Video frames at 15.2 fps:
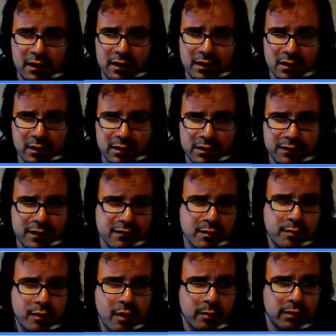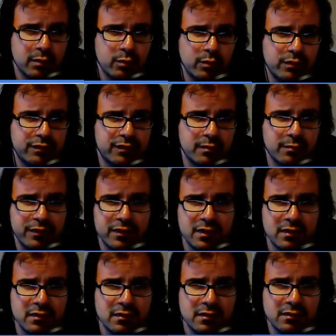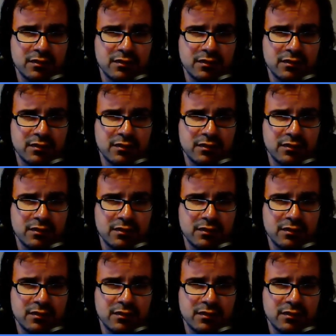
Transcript: and if you have a problem with something,